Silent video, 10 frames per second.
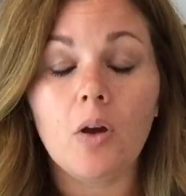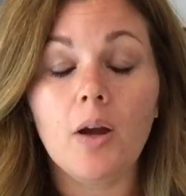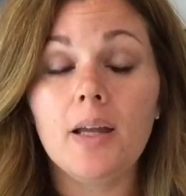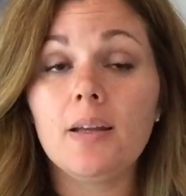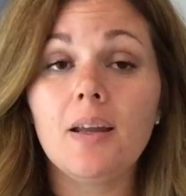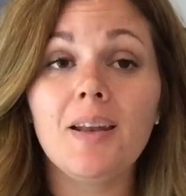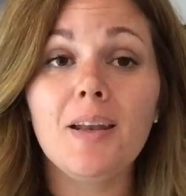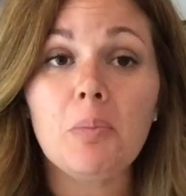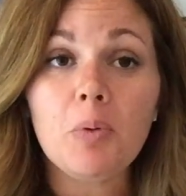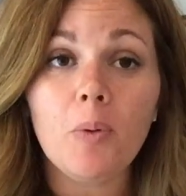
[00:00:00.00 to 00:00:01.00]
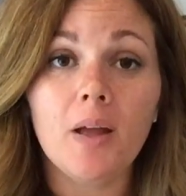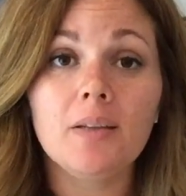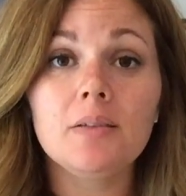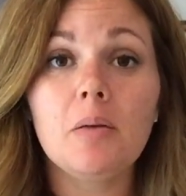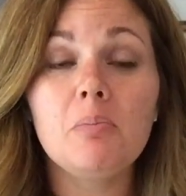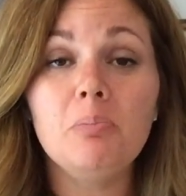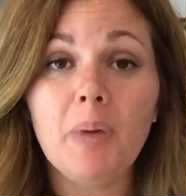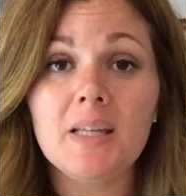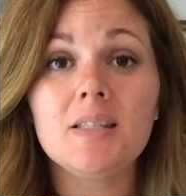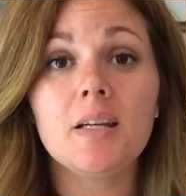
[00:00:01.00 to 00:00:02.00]
All right, number 1,
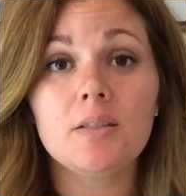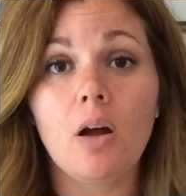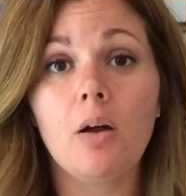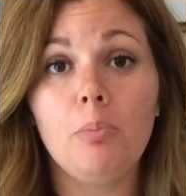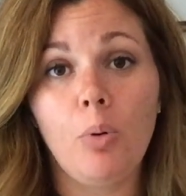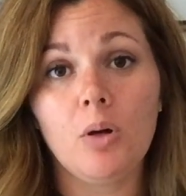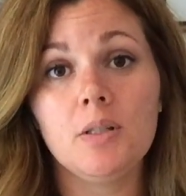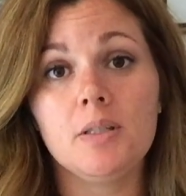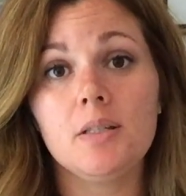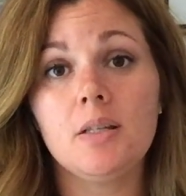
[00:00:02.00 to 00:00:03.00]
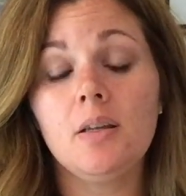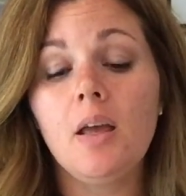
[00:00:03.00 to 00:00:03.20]
basics are important.